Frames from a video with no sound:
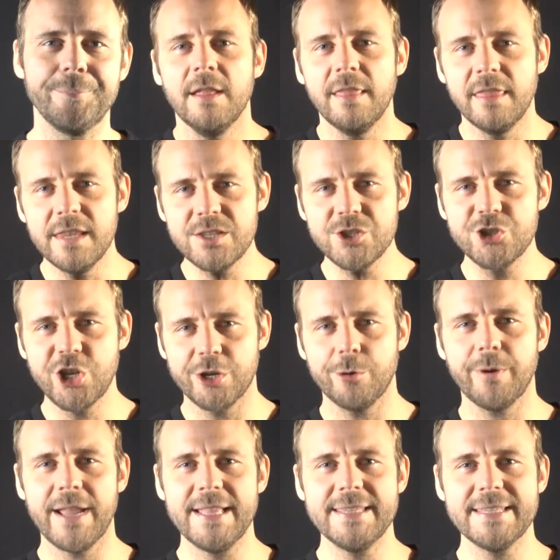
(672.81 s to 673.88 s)
This
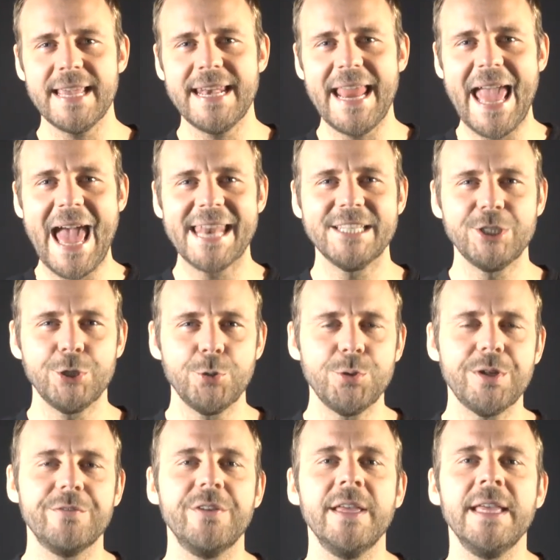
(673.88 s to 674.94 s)
generates an attitude
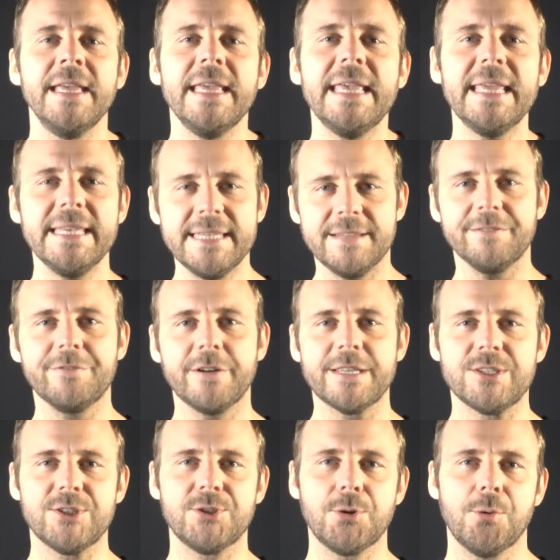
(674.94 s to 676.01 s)
of
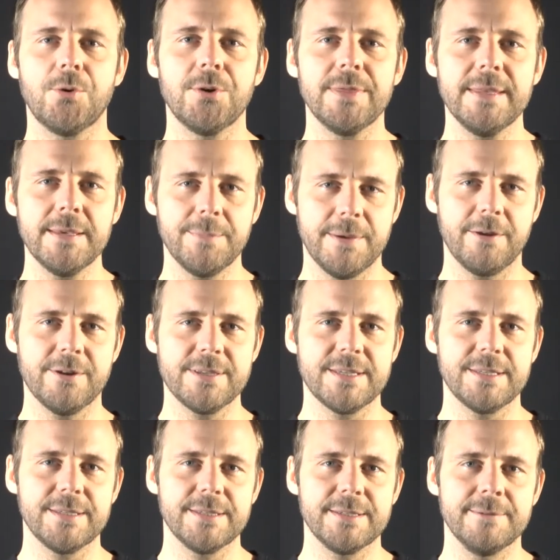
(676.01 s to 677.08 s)
indifference toward the
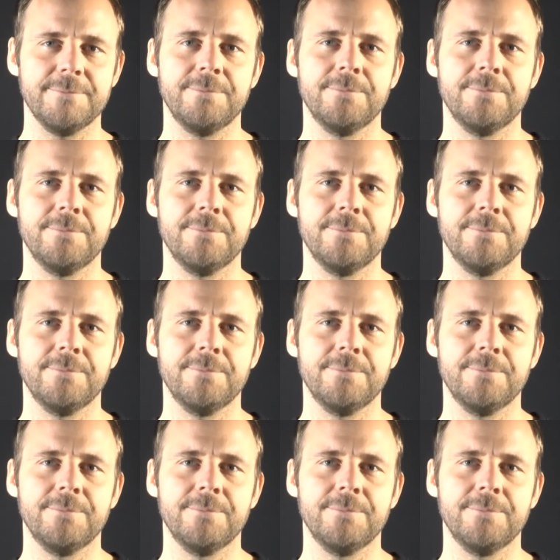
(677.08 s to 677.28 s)
appearances.